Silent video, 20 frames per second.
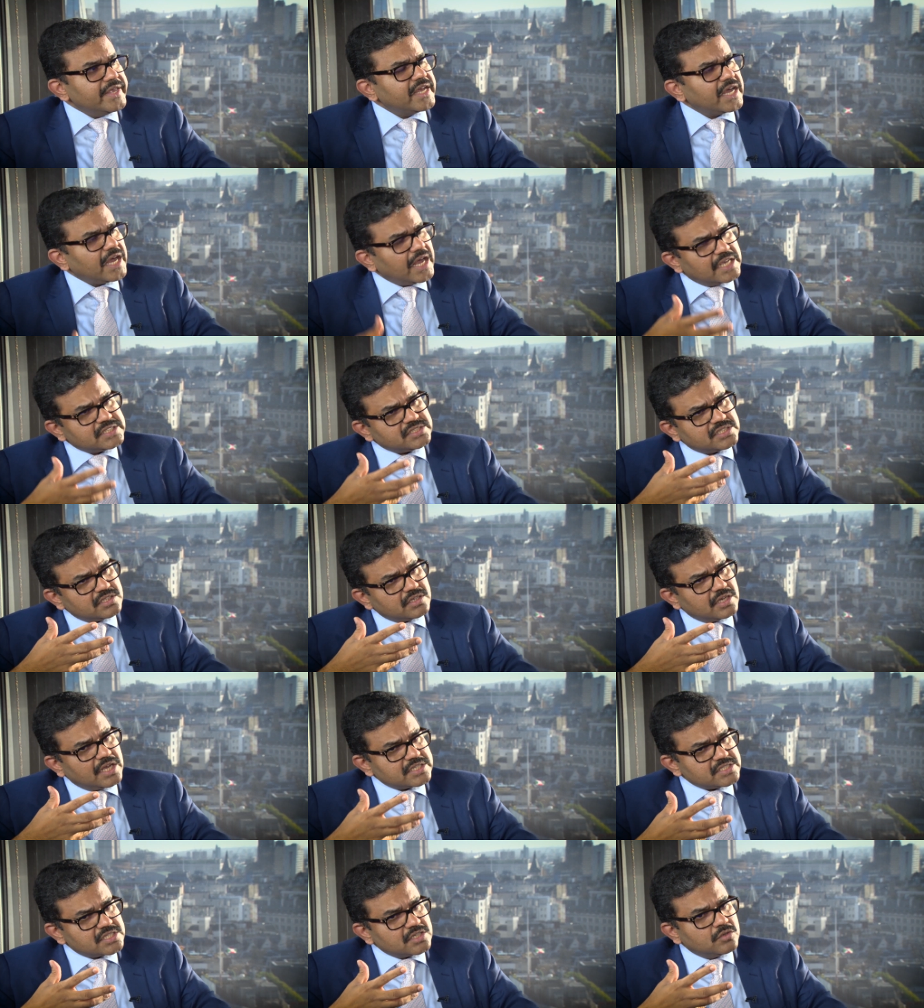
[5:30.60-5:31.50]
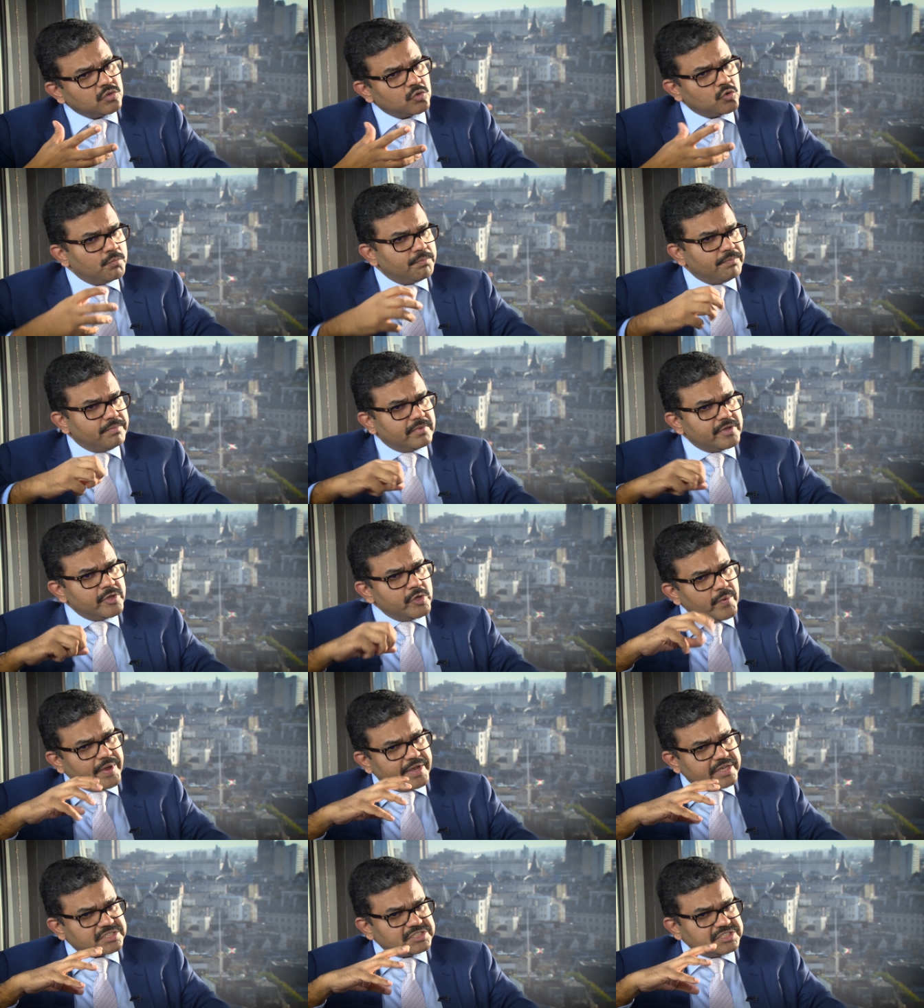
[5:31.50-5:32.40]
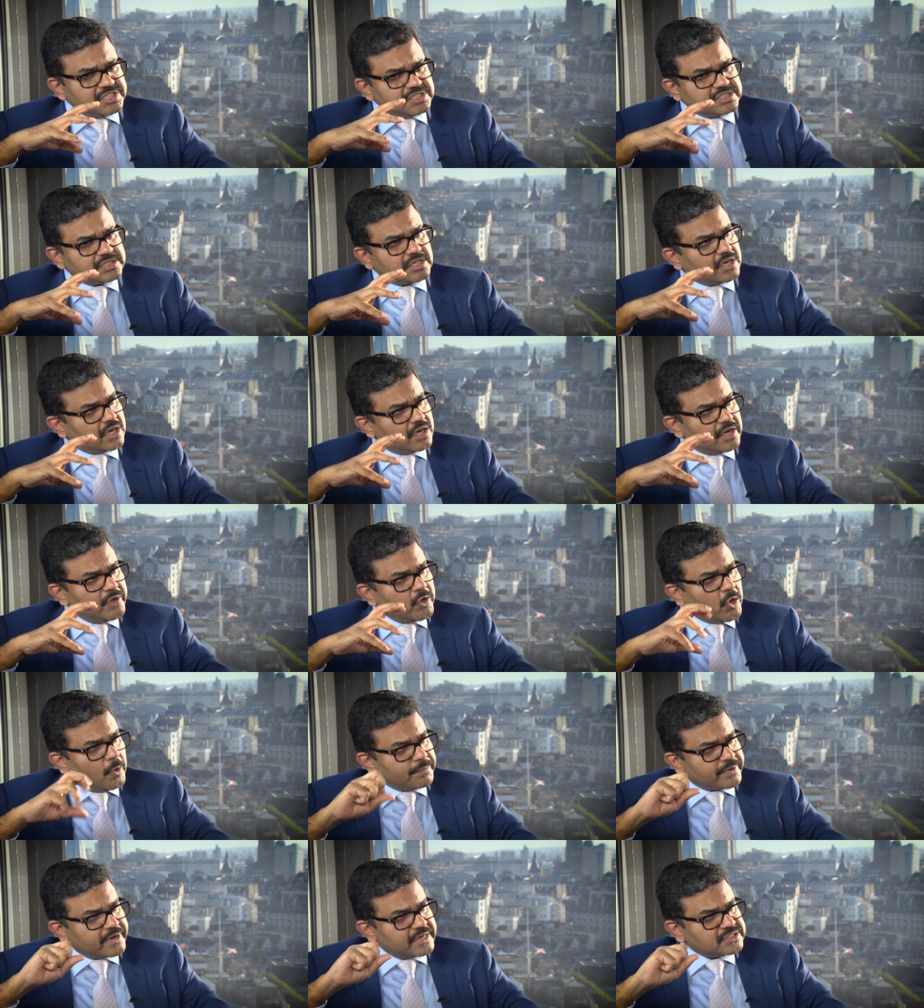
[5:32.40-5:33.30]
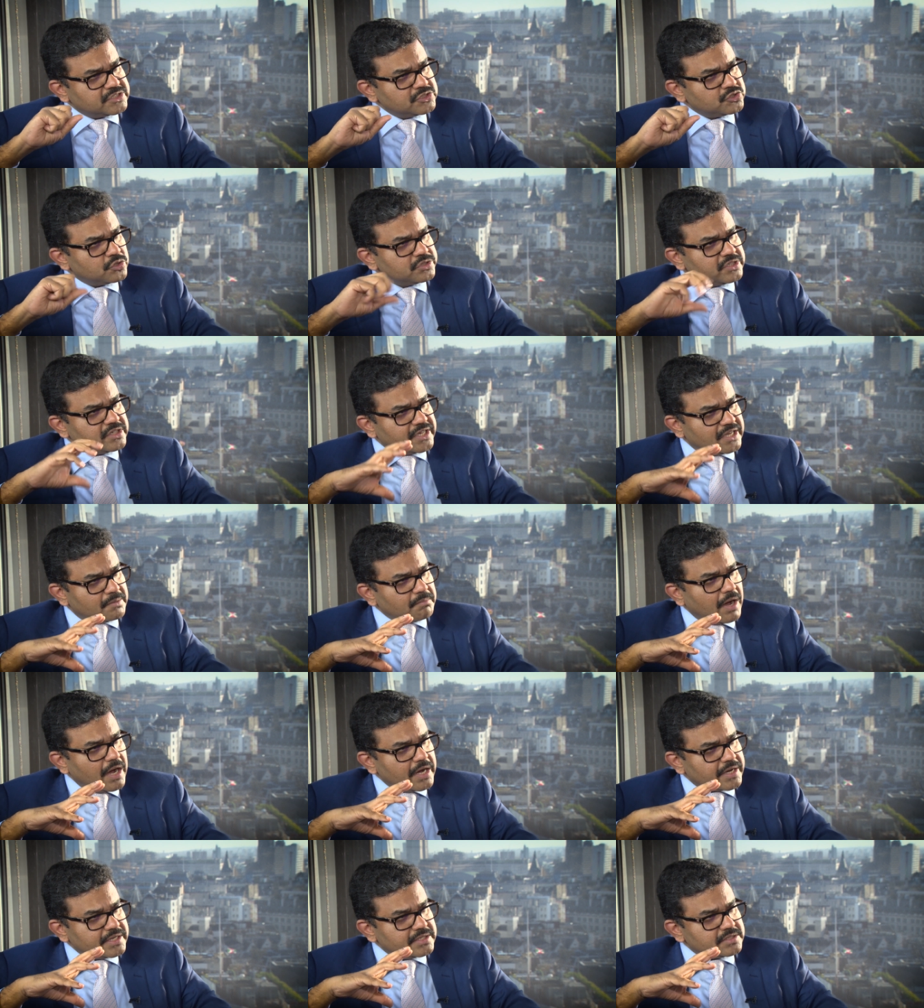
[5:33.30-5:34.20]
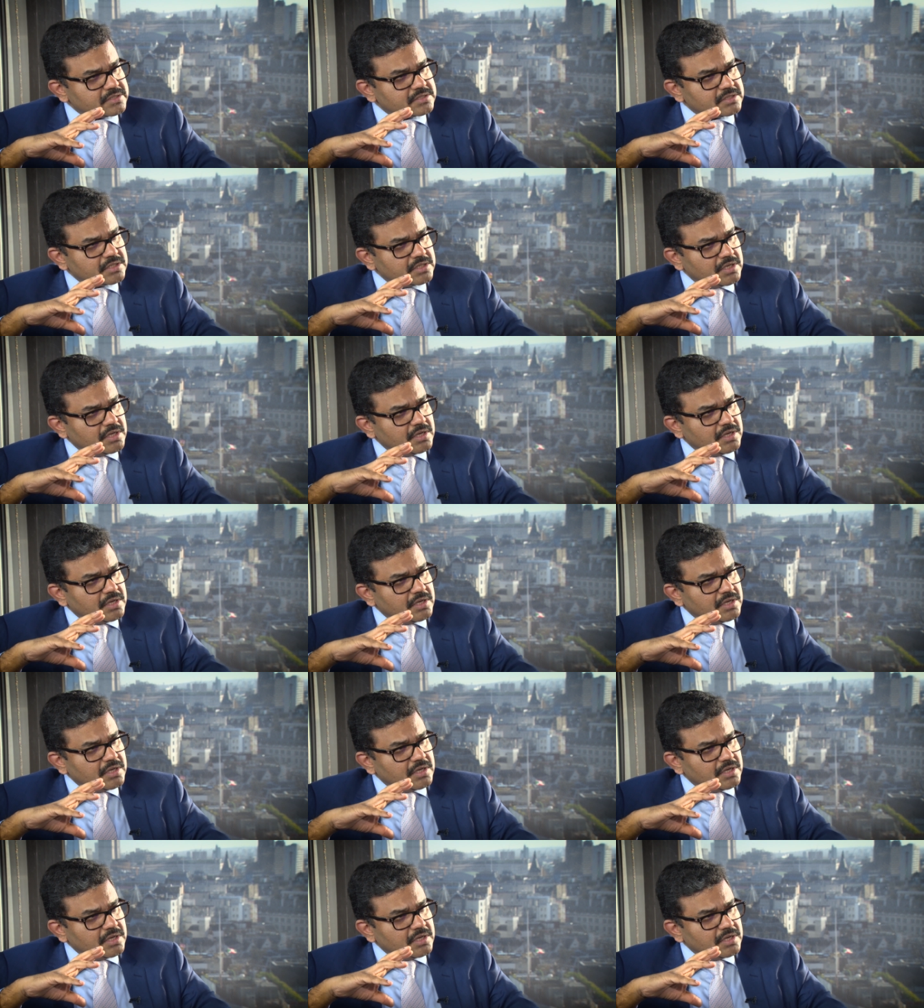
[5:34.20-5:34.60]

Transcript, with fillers: Yeah, as a, as a group, UAE Exchange currently operates in 29 markets.